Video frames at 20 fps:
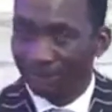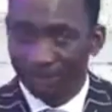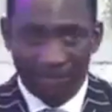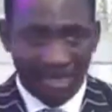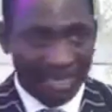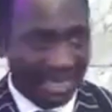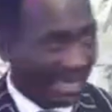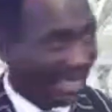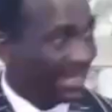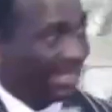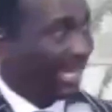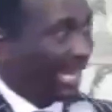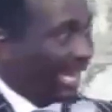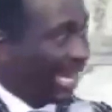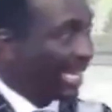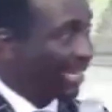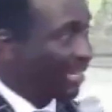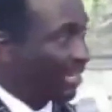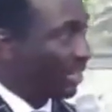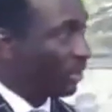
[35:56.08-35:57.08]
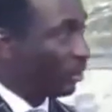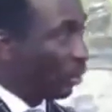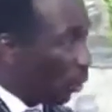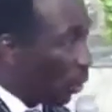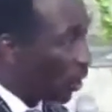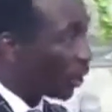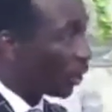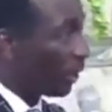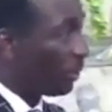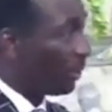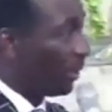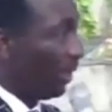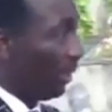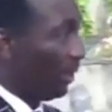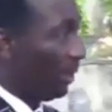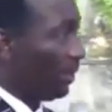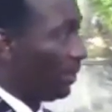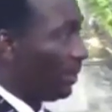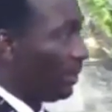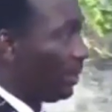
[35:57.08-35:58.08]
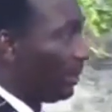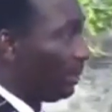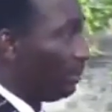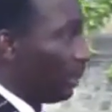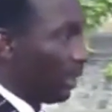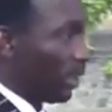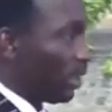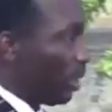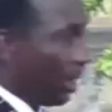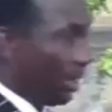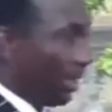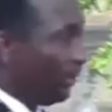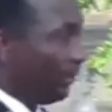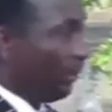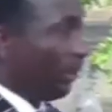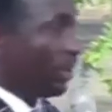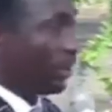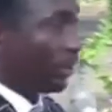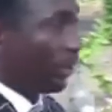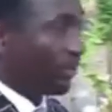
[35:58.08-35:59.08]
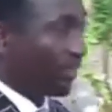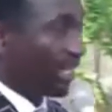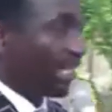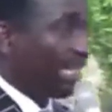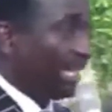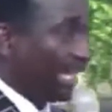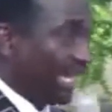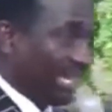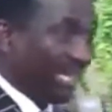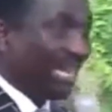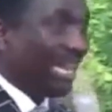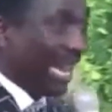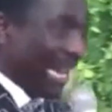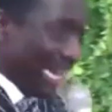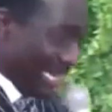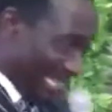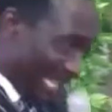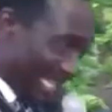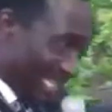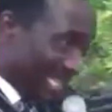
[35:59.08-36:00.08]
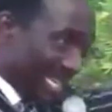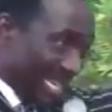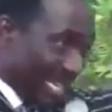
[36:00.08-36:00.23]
I had the heart to worship God, but not the voice of singing as at